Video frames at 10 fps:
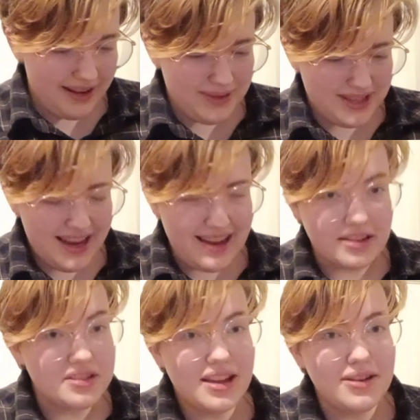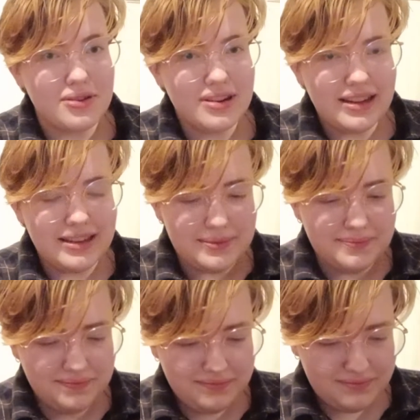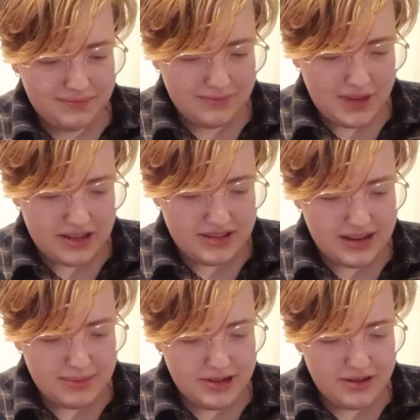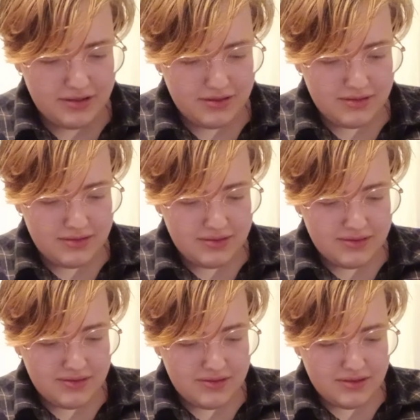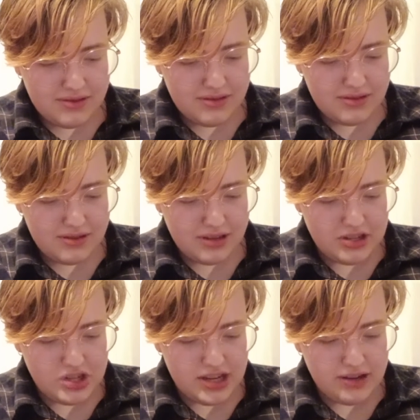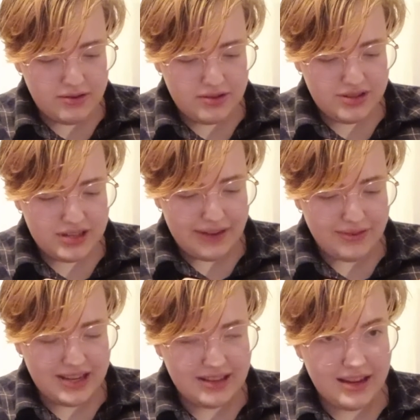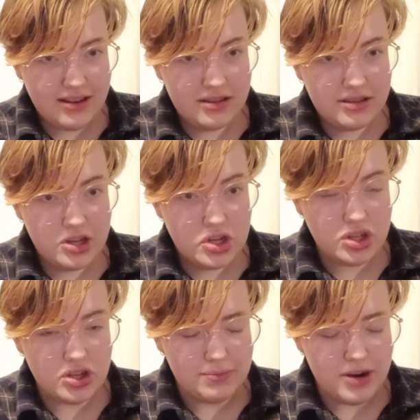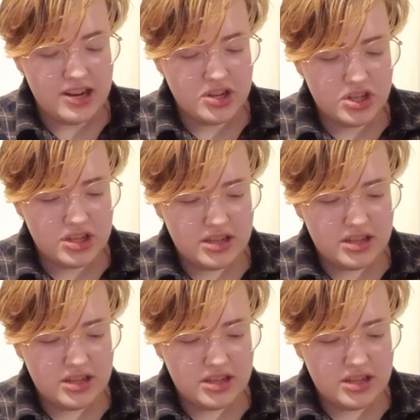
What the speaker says: I've been saying. So, Heartstopper, good show, definitely, should watch.